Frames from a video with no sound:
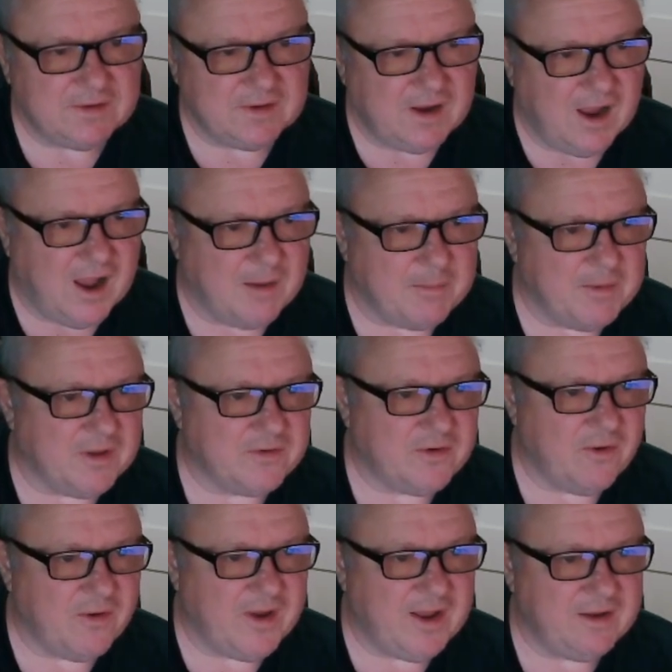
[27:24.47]
I'm going to
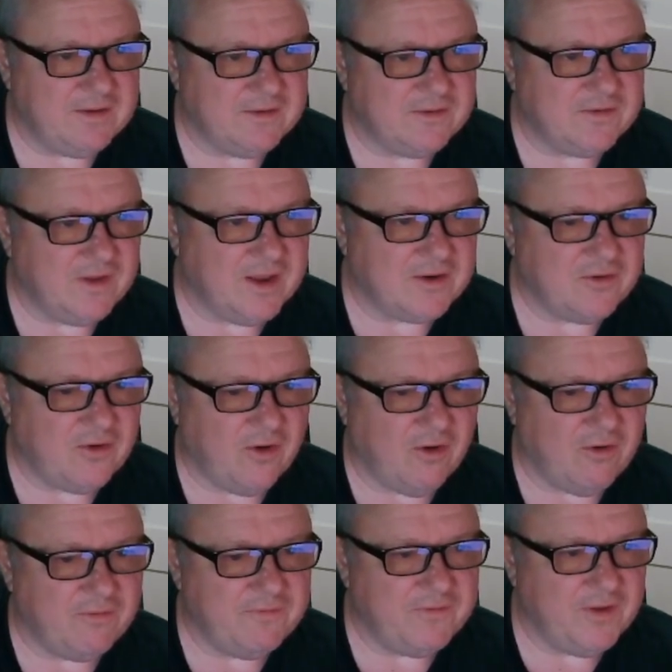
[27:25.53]
go ahead and select
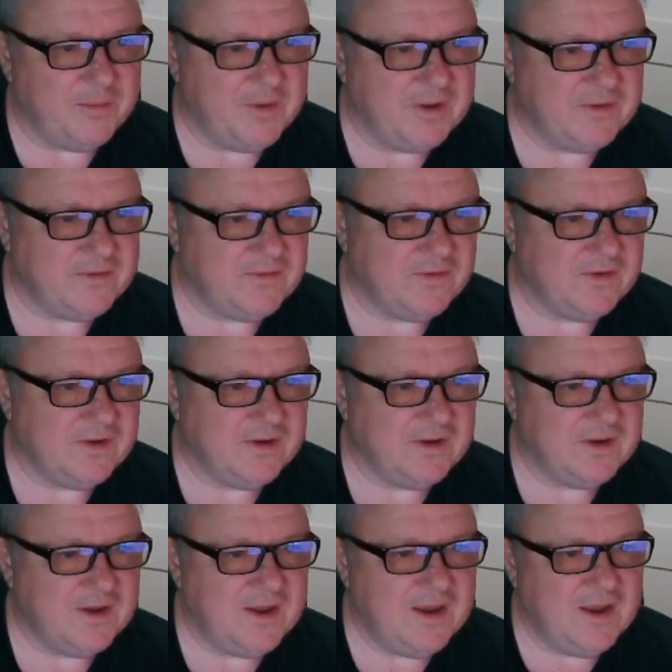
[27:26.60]
all filaments.
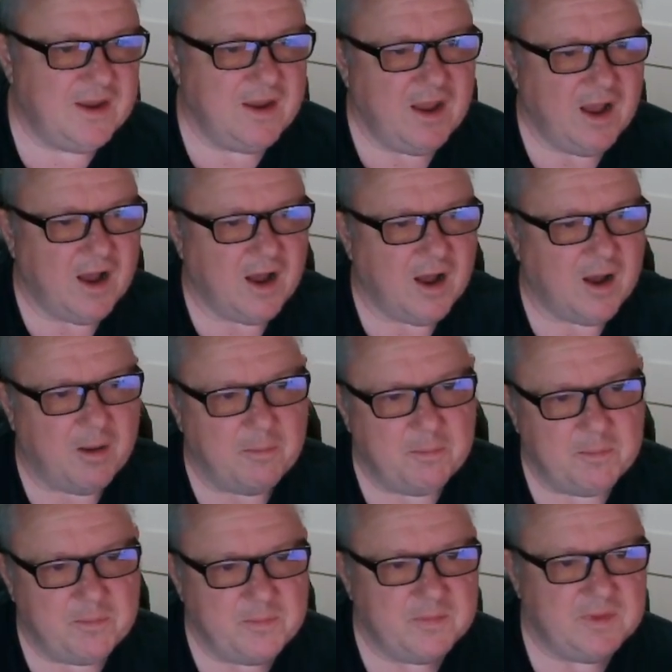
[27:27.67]

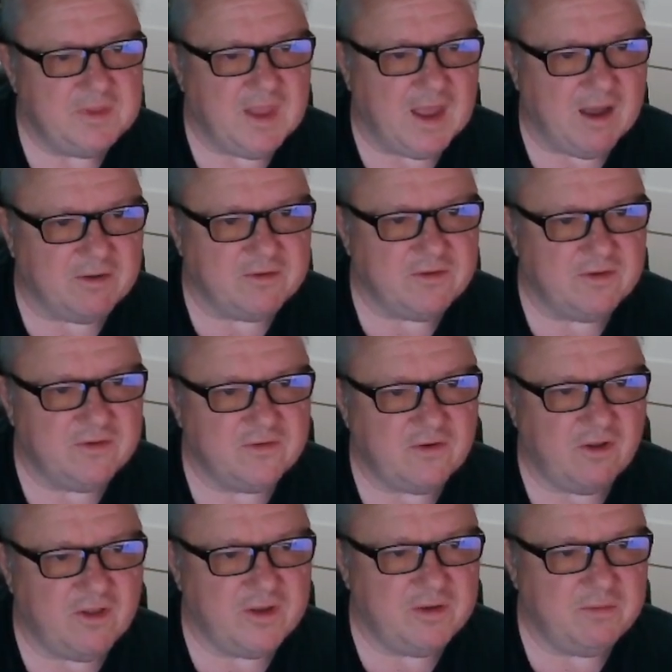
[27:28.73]
Now it's
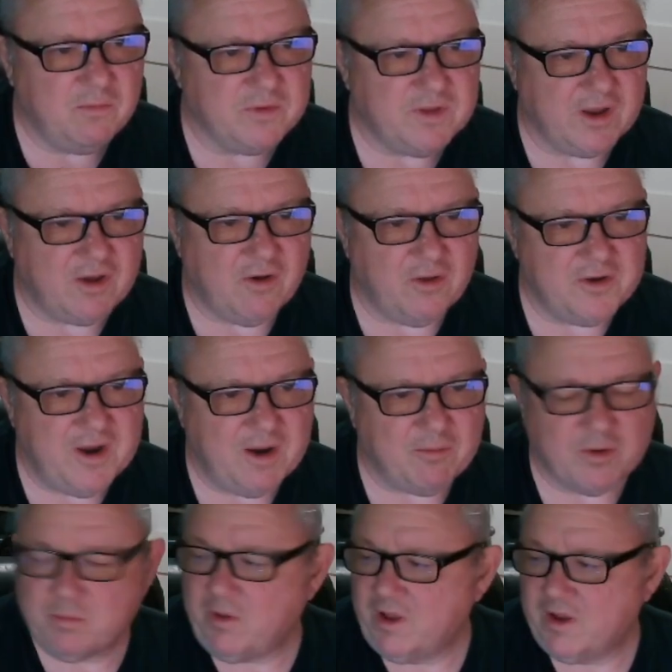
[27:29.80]
installing what they call a
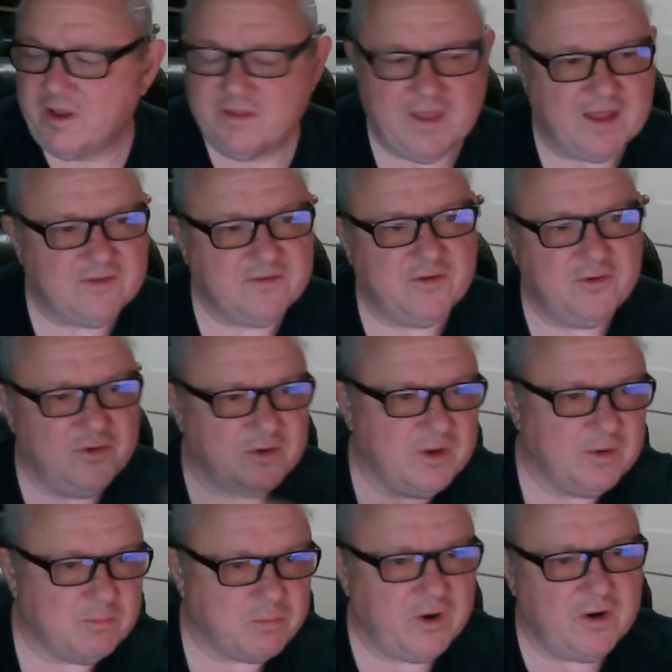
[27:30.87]
network plugin. That's so you
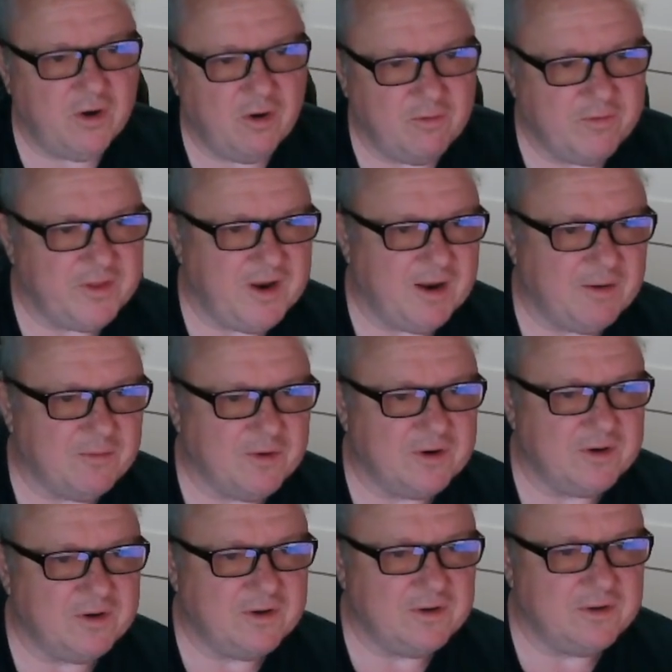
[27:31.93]
can print over the network
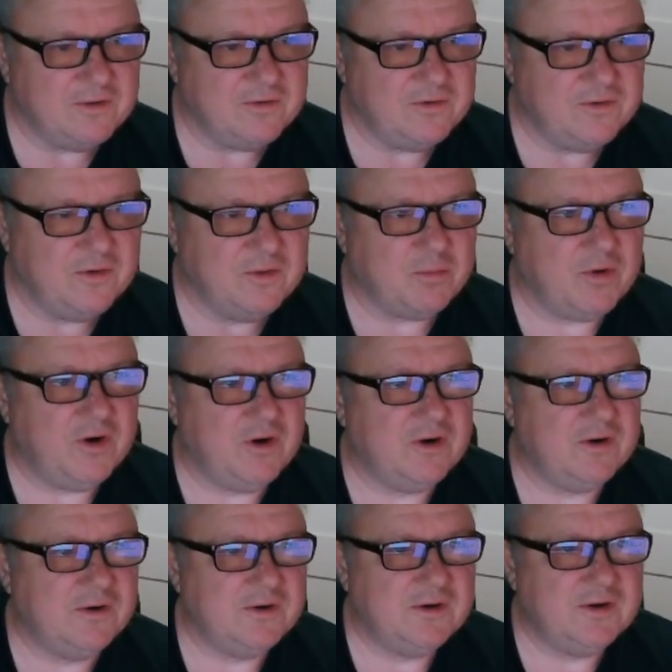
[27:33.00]
to the printer.
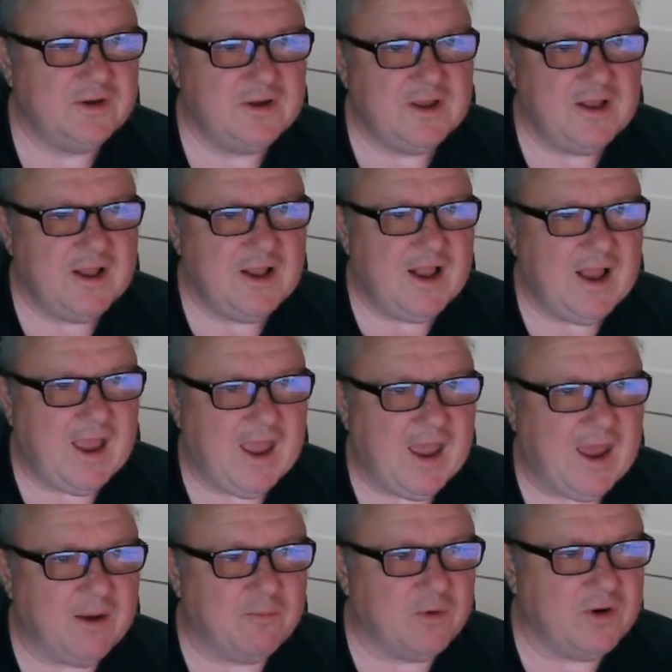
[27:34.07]

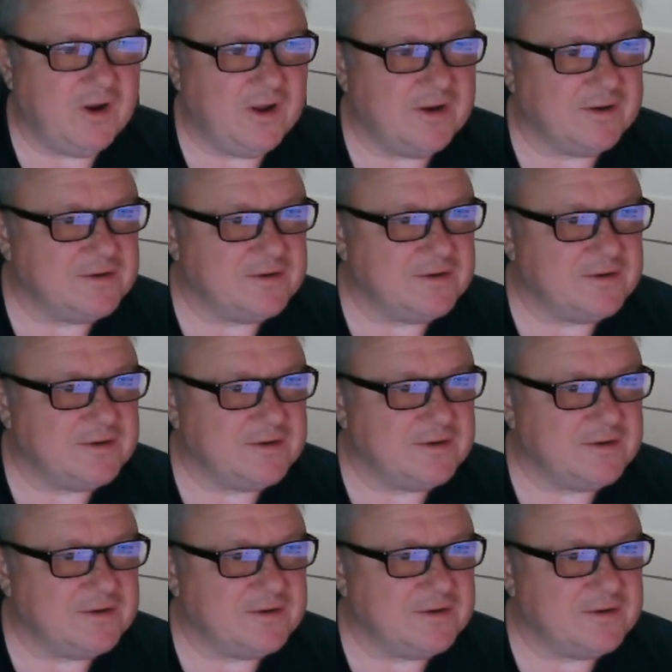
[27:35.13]
And we're done.